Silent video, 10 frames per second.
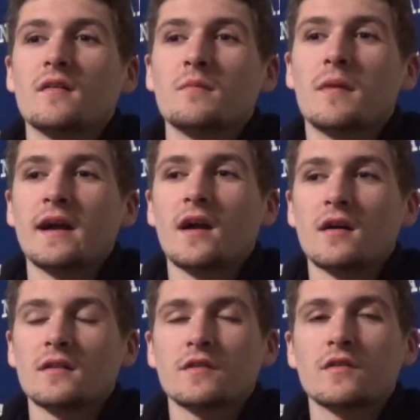my
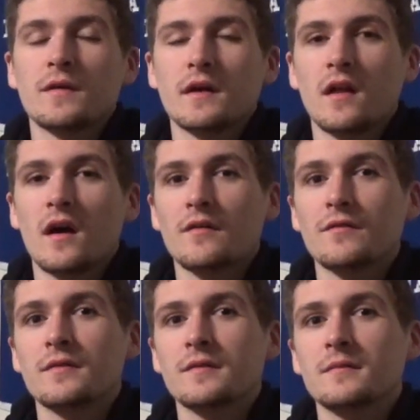gauntlets fell
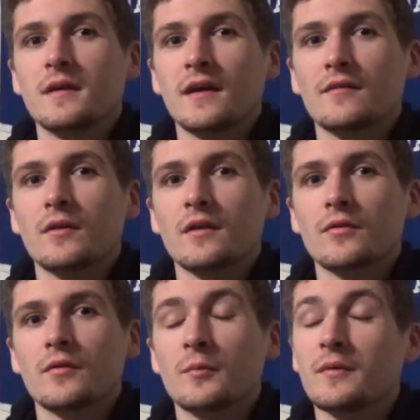off halfway
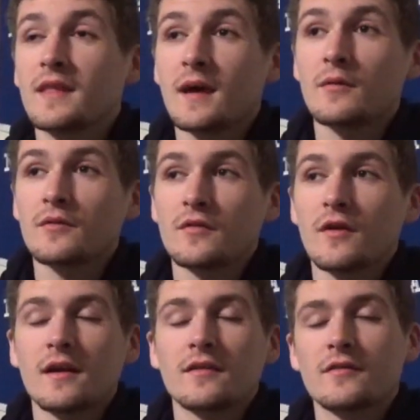through, but that was
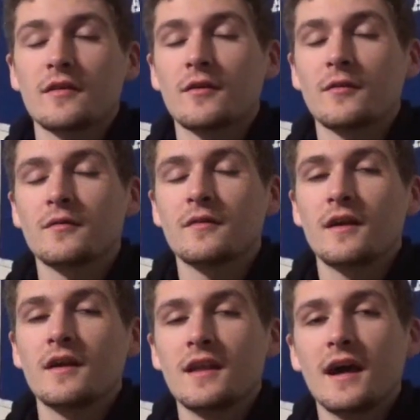great. So,
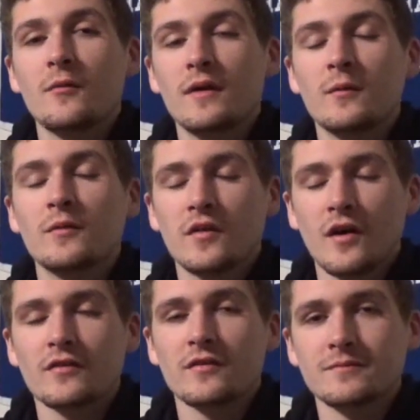Nightwing was
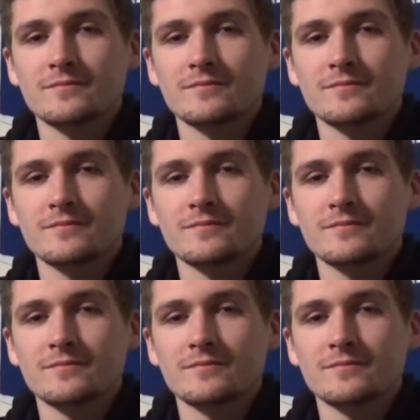awesome.